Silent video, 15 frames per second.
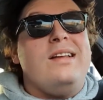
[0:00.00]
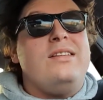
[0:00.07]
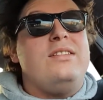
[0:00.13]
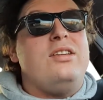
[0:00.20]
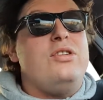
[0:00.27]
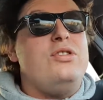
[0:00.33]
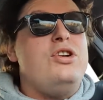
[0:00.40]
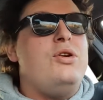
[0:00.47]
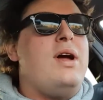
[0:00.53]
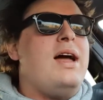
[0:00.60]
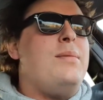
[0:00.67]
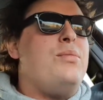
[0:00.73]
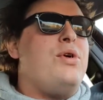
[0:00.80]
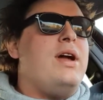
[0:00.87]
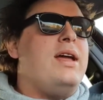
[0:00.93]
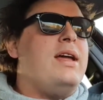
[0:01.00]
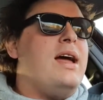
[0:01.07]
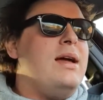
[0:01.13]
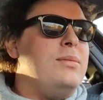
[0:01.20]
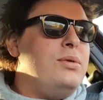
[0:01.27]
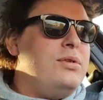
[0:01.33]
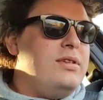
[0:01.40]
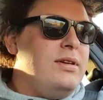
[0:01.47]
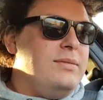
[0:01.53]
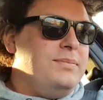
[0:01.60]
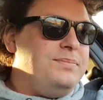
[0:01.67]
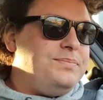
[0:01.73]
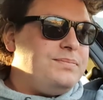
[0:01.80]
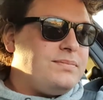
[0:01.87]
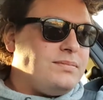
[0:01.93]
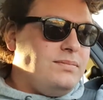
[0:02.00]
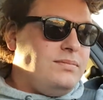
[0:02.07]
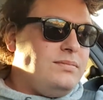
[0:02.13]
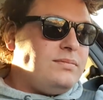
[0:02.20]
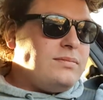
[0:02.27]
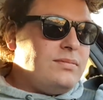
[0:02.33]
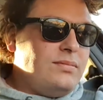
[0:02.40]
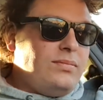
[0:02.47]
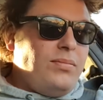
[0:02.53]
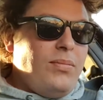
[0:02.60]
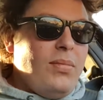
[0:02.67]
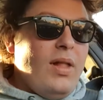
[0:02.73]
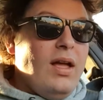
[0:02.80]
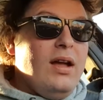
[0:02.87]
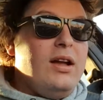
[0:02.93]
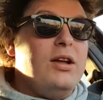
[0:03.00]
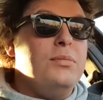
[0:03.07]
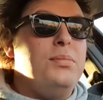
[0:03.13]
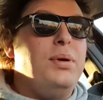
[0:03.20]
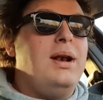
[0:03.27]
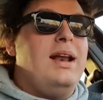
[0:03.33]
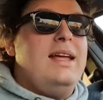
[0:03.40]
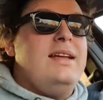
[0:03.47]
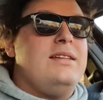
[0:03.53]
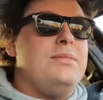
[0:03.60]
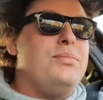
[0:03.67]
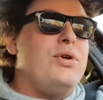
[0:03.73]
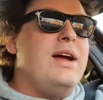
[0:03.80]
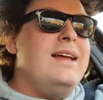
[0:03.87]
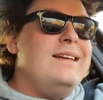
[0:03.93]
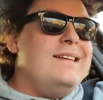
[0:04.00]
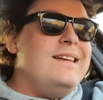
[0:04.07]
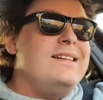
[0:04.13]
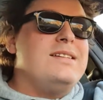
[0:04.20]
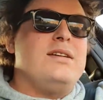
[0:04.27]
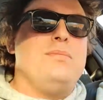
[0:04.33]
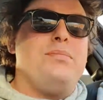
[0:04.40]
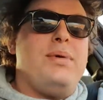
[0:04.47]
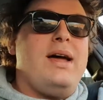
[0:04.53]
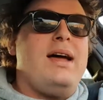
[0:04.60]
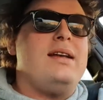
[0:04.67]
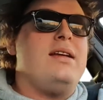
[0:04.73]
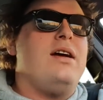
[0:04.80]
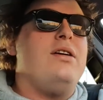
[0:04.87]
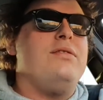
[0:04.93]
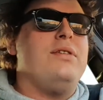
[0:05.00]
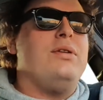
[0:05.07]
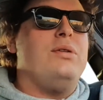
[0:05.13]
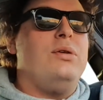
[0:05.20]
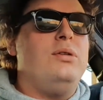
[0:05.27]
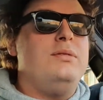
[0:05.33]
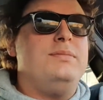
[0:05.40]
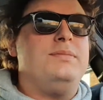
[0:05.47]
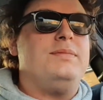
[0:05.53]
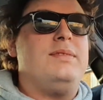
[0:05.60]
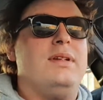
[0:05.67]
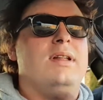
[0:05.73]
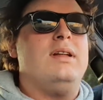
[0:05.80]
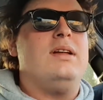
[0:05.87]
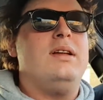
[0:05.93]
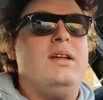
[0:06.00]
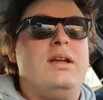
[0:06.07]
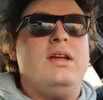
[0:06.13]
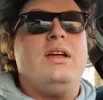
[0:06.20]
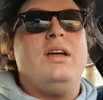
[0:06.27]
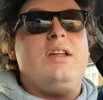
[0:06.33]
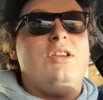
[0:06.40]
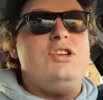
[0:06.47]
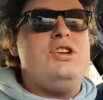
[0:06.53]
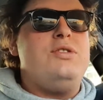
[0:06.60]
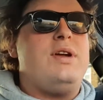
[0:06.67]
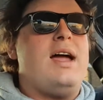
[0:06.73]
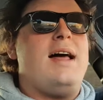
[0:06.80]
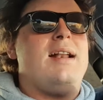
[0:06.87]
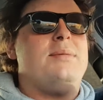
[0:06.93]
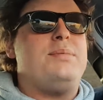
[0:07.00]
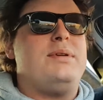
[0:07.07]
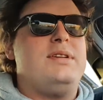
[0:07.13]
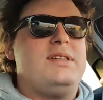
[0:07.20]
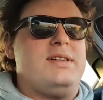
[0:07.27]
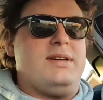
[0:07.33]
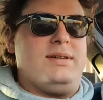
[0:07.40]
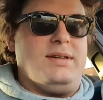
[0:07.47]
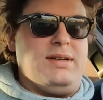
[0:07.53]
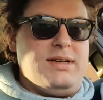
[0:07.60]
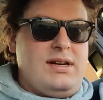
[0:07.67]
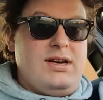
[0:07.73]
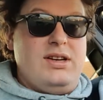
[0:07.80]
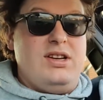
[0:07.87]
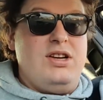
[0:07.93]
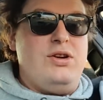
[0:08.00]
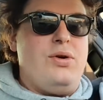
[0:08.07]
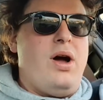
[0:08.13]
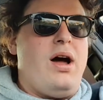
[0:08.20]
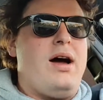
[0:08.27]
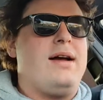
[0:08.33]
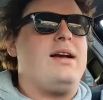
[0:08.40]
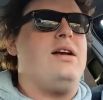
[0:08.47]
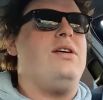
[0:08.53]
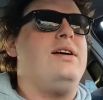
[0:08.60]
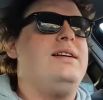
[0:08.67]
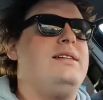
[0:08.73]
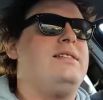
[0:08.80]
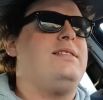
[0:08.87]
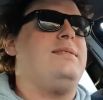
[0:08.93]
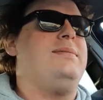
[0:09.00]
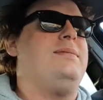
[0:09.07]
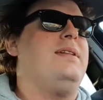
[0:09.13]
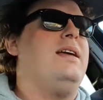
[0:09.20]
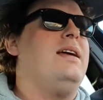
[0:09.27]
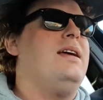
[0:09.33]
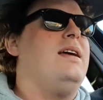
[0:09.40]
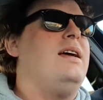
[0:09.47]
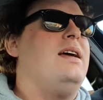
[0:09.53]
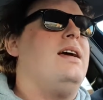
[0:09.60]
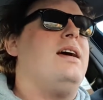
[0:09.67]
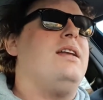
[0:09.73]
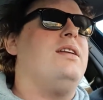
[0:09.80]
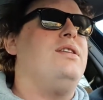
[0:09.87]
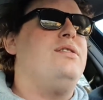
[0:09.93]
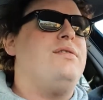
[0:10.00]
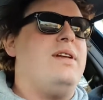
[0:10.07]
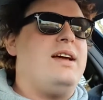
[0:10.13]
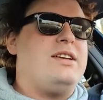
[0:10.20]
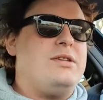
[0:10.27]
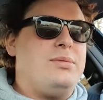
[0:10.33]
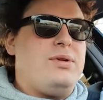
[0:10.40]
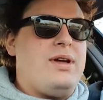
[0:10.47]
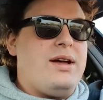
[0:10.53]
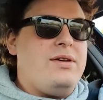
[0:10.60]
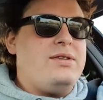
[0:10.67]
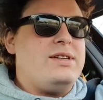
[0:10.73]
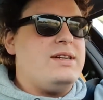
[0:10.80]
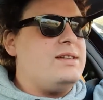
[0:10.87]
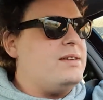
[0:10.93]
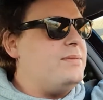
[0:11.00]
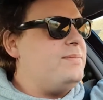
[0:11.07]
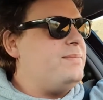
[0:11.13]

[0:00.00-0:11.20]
2 new handbrake cables, complete brake disc and pad overhaul, new calipers, new hard lines and new flexible hoses.